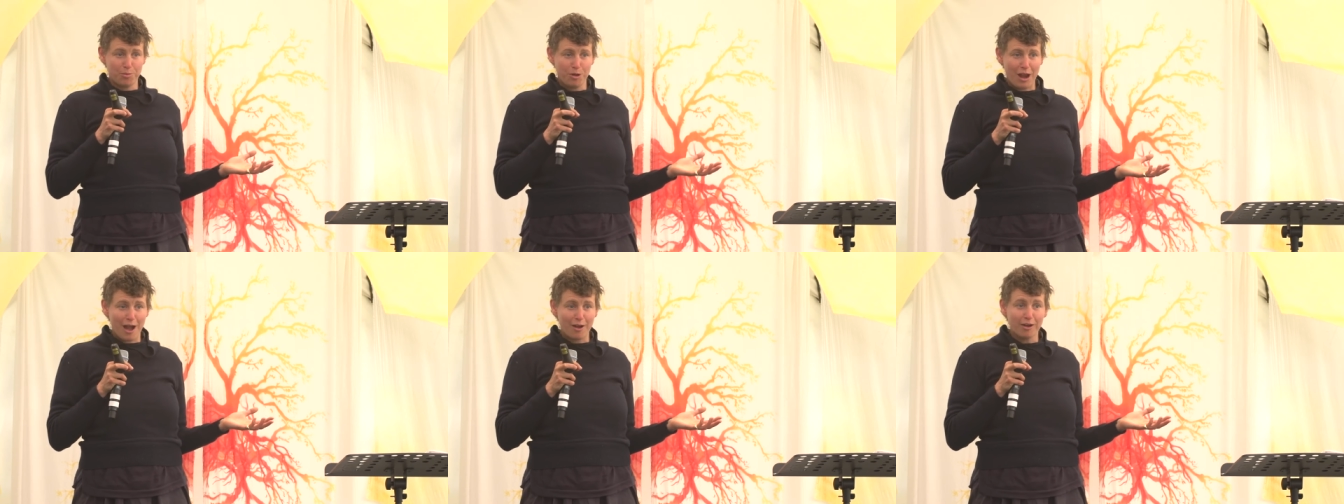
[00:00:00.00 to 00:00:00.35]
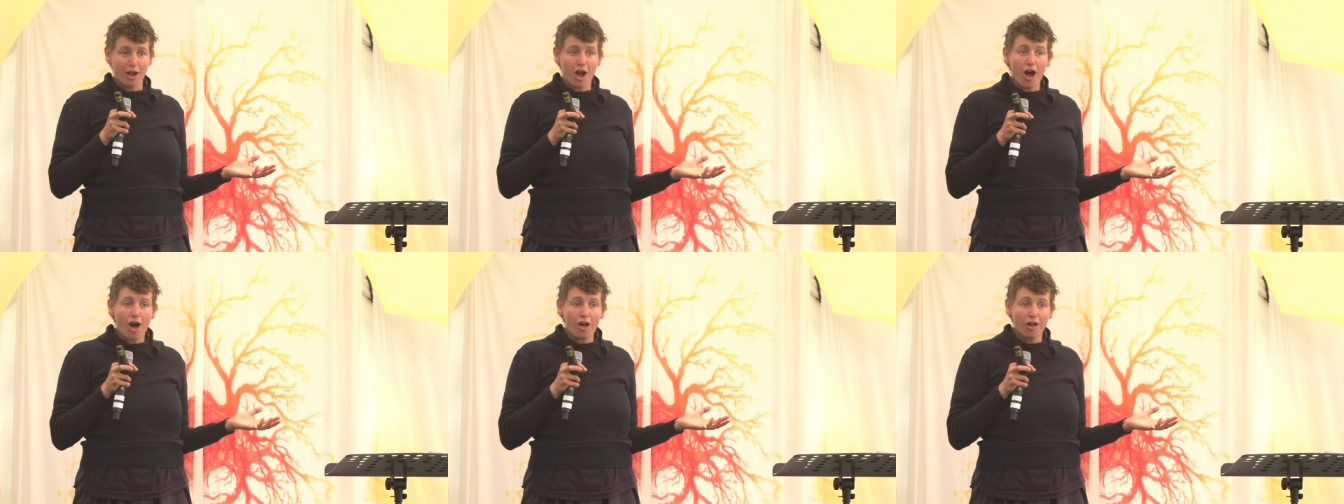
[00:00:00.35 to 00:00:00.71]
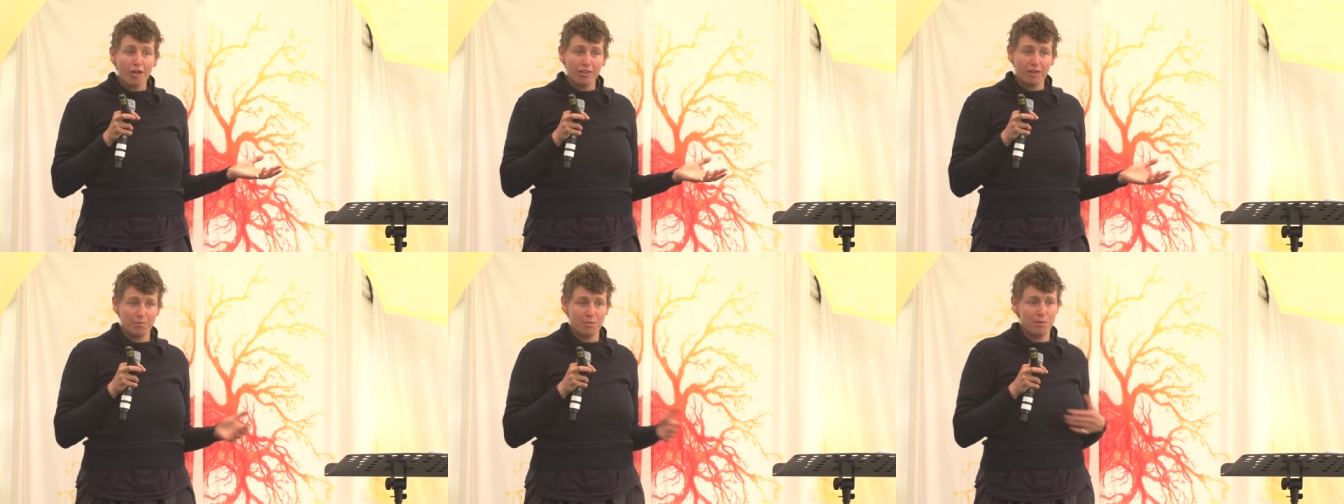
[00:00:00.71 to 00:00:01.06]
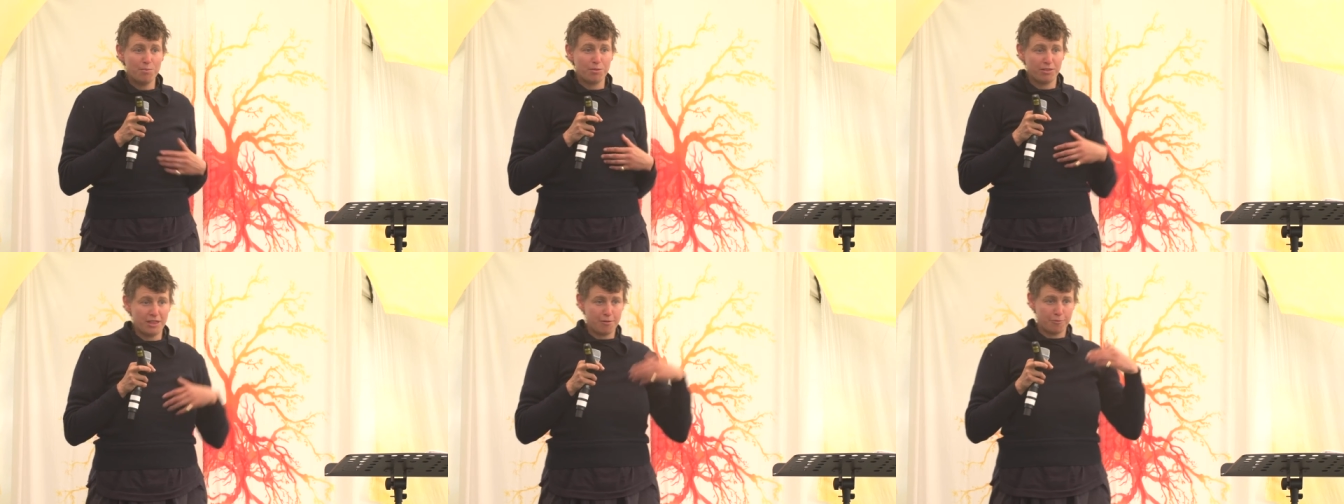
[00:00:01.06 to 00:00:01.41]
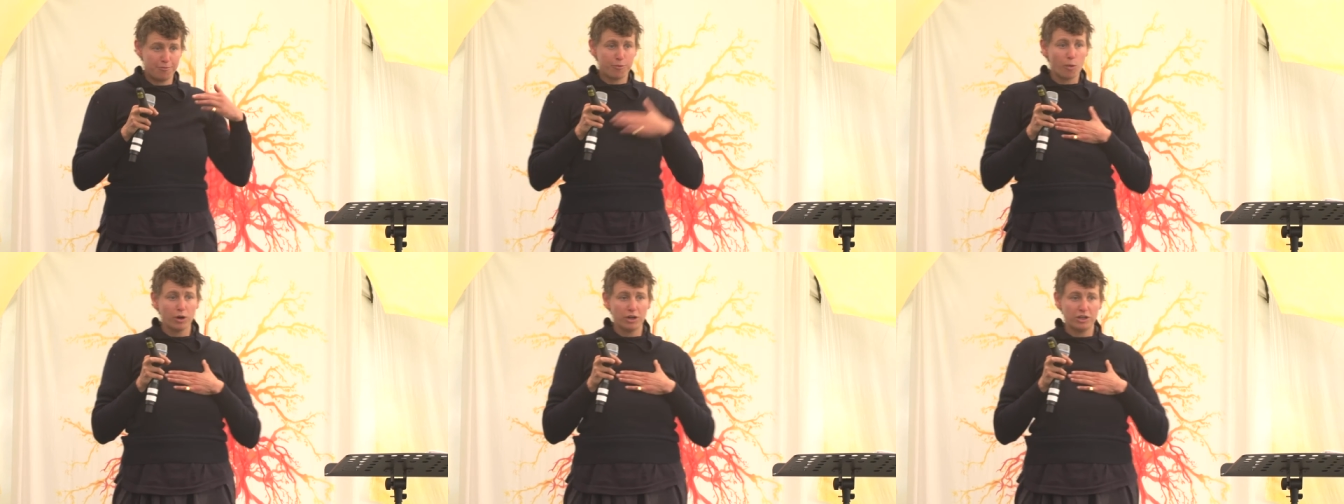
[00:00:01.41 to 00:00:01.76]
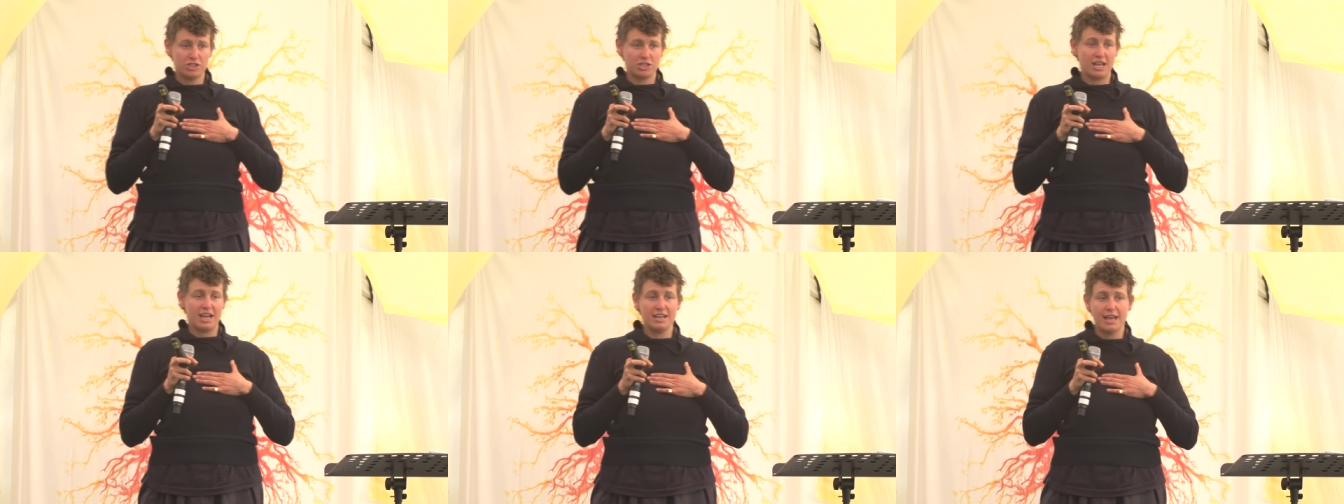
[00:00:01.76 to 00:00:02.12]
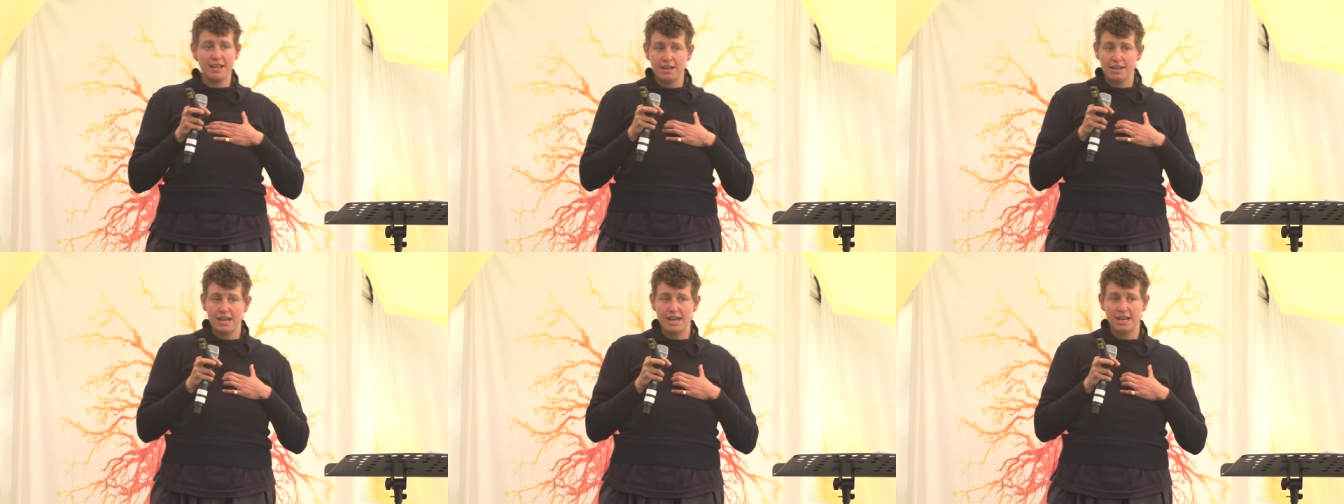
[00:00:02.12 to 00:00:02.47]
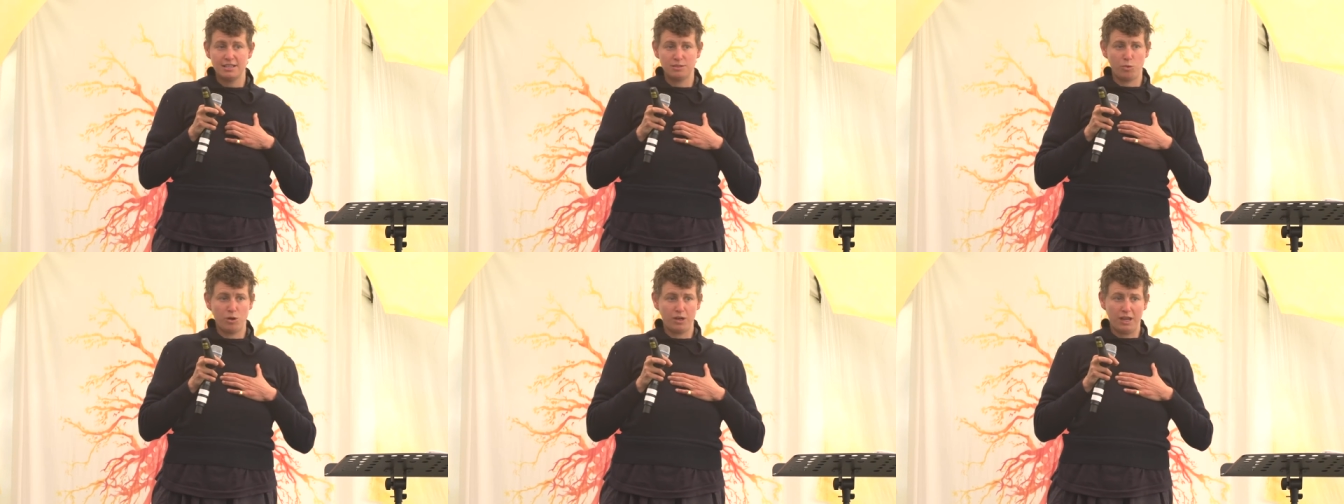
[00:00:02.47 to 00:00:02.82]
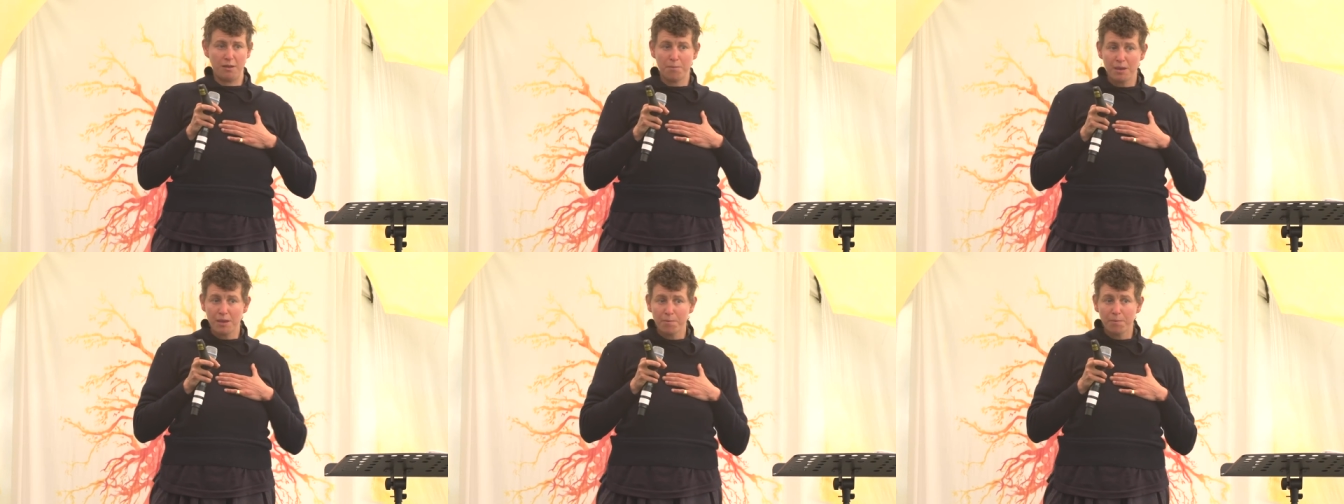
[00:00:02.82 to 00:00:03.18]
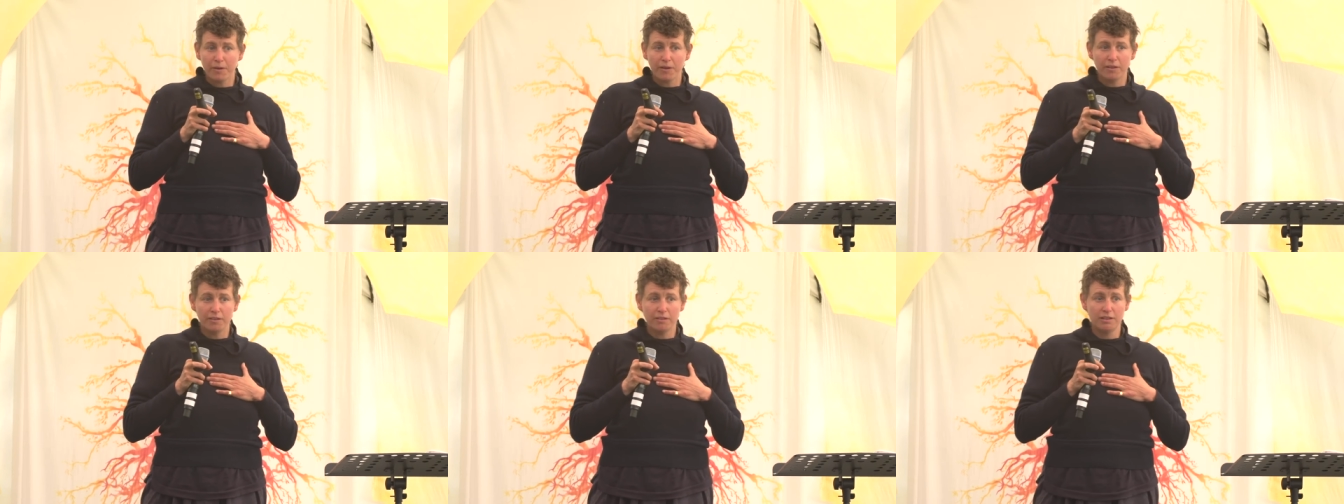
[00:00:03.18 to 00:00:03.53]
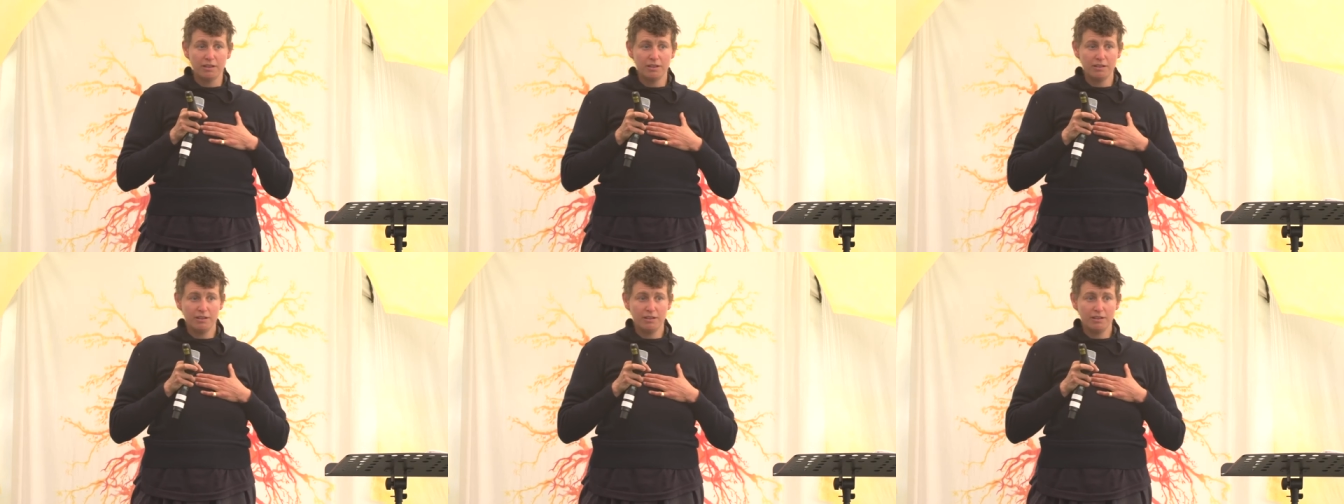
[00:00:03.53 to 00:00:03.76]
proud hall that people then forged an identity as working people.